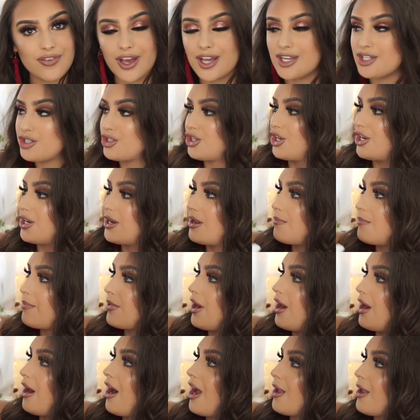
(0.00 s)
version,
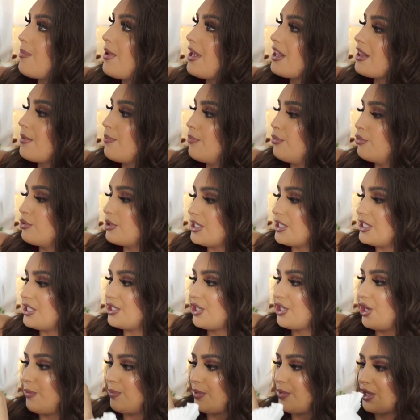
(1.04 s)
but I picked the
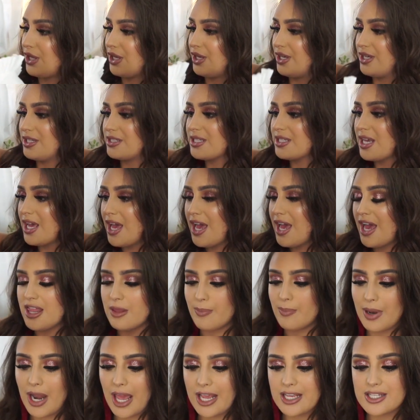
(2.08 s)
bodysuit because
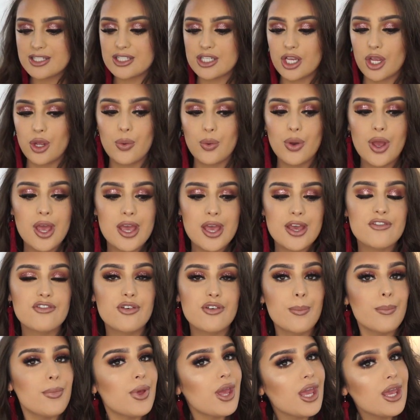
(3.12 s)
the playsuit
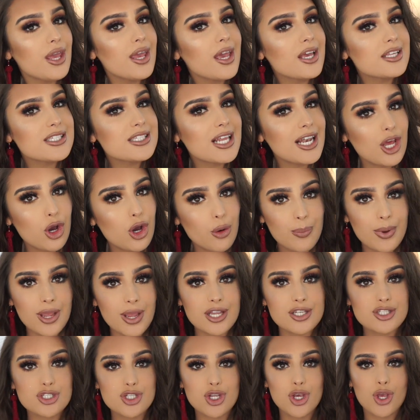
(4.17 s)
for me is a little
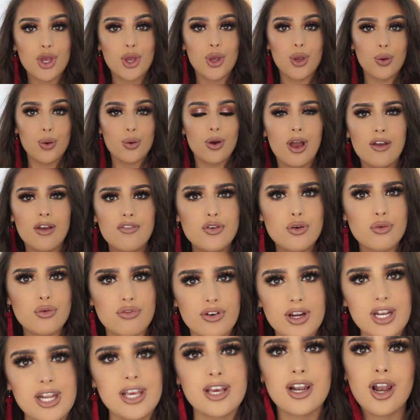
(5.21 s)
bit too, I feel
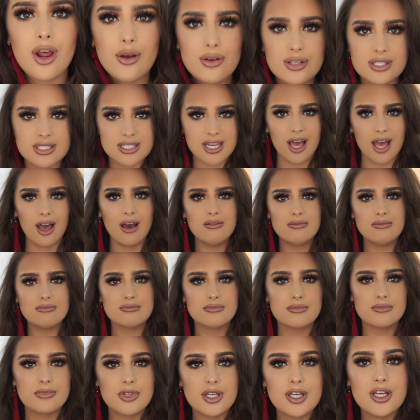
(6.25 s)
really close now
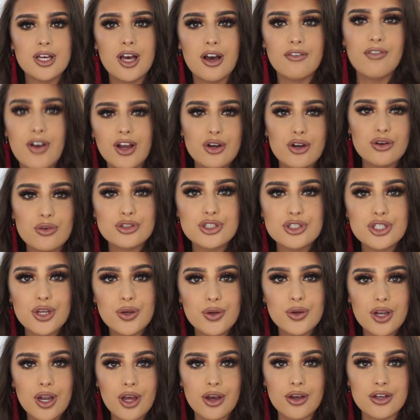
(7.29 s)
have I gone
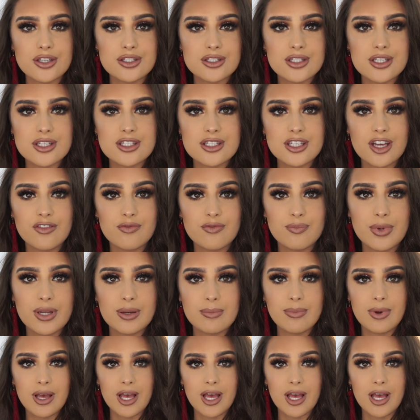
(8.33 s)
too close since I've been